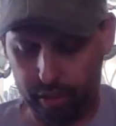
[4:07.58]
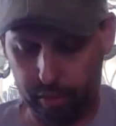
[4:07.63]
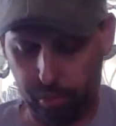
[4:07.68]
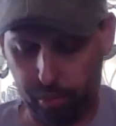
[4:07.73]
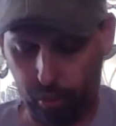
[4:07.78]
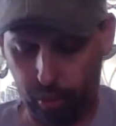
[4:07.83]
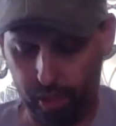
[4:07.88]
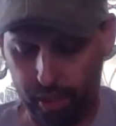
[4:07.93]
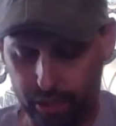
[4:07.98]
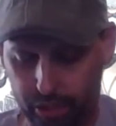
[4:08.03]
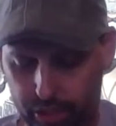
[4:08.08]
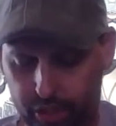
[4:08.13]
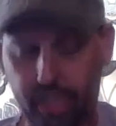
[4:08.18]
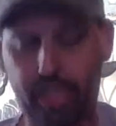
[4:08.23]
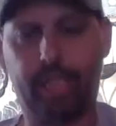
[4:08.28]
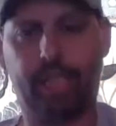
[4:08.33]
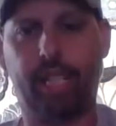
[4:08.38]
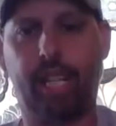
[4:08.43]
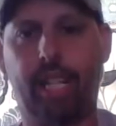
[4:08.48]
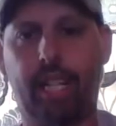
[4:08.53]
bridge
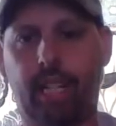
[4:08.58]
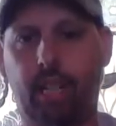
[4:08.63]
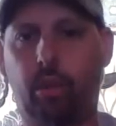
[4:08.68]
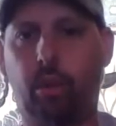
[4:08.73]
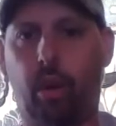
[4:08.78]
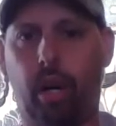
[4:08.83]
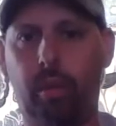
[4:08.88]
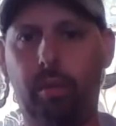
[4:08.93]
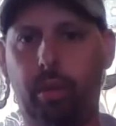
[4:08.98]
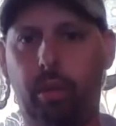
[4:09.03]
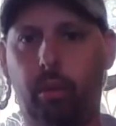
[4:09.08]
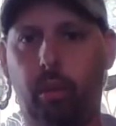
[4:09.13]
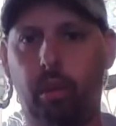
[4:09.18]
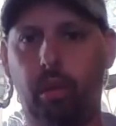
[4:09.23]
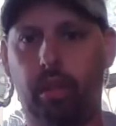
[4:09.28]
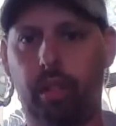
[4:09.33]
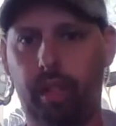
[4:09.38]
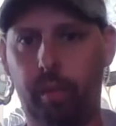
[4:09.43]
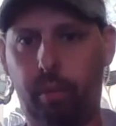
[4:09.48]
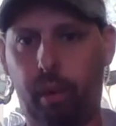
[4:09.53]
did take quite a bit of
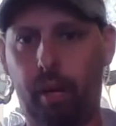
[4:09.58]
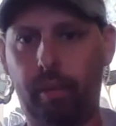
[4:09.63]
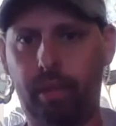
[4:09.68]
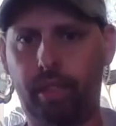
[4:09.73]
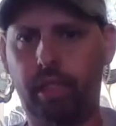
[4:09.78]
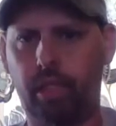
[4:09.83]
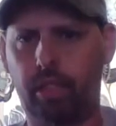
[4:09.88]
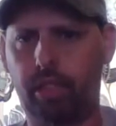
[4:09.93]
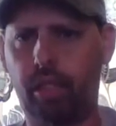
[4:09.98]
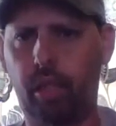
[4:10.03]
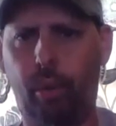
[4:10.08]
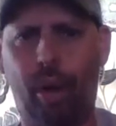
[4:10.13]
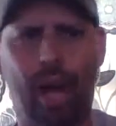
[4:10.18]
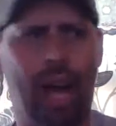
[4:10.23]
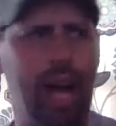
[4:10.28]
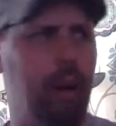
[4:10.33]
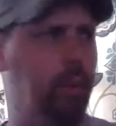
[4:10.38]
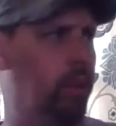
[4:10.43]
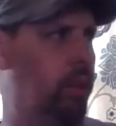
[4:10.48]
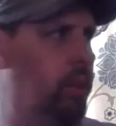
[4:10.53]
work. It probably took 2
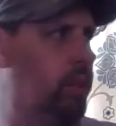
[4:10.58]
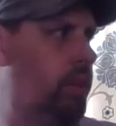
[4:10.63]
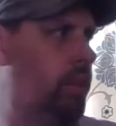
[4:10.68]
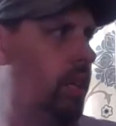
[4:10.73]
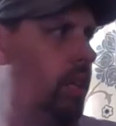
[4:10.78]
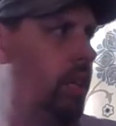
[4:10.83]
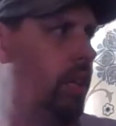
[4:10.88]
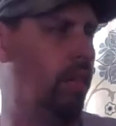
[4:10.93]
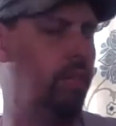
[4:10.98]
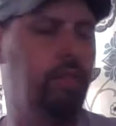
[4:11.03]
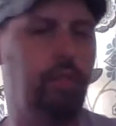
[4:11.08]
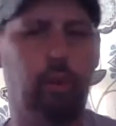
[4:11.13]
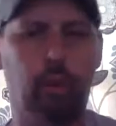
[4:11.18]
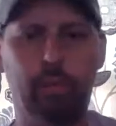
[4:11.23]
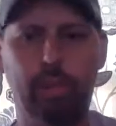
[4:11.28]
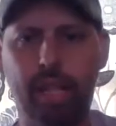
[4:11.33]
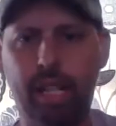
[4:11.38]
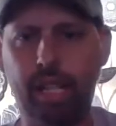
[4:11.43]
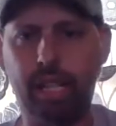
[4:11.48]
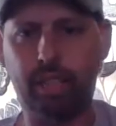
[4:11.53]
hours for
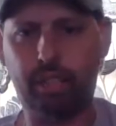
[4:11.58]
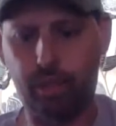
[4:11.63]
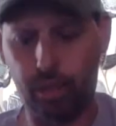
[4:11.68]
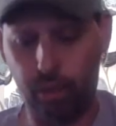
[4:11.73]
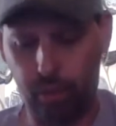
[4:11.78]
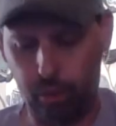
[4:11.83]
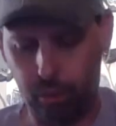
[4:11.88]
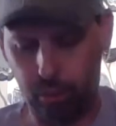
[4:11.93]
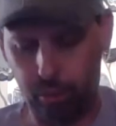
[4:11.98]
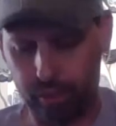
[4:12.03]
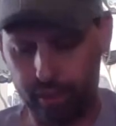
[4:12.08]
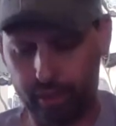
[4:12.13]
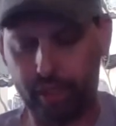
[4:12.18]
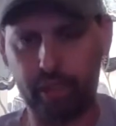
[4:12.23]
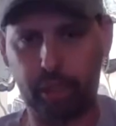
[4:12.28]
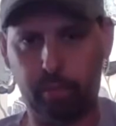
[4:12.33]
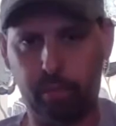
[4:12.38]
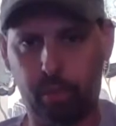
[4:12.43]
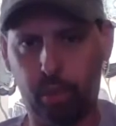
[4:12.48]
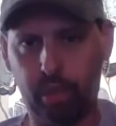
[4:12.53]
me to get
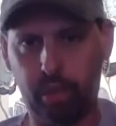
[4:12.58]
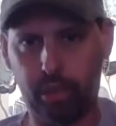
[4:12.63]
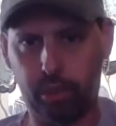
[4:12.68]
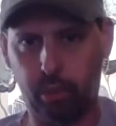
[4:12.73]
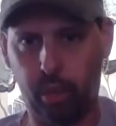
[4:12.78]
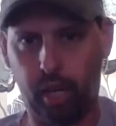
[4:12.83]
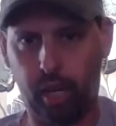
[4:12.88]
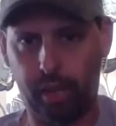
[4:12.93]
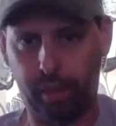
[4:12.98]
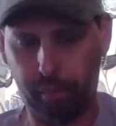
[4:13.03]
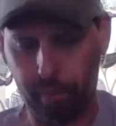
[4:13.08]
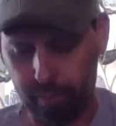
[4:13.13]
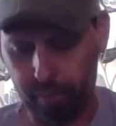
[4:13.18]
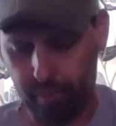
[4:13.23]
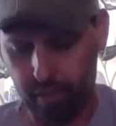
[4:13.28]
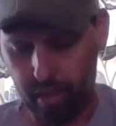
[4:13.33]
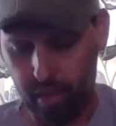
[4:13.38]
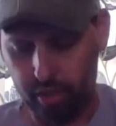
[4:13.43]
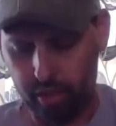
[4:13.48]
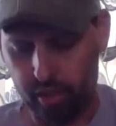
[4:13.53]
this bridge right
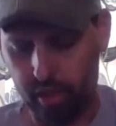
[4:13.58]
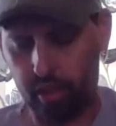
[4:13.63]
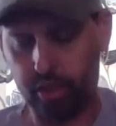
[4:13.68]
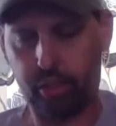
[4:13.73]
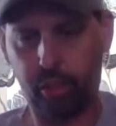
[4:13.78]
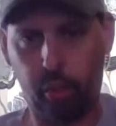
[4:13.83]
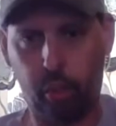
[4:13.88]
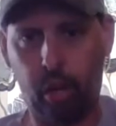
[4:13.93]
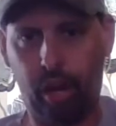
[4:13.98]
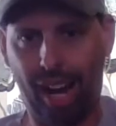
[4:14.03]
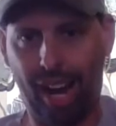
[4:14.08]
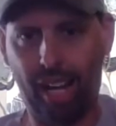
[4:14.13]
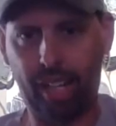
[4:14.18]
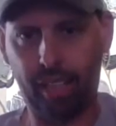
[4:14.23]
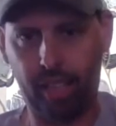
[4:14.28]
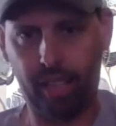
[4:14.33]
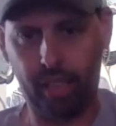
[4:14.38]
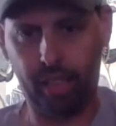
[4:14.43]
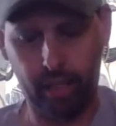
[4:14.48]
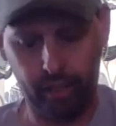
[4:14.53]
to where I
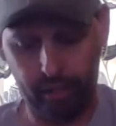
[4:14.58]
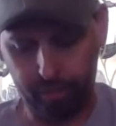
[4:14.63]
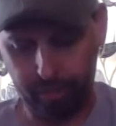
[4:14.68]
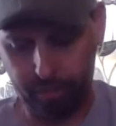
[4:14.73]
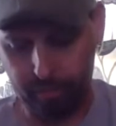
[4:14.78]
needed it.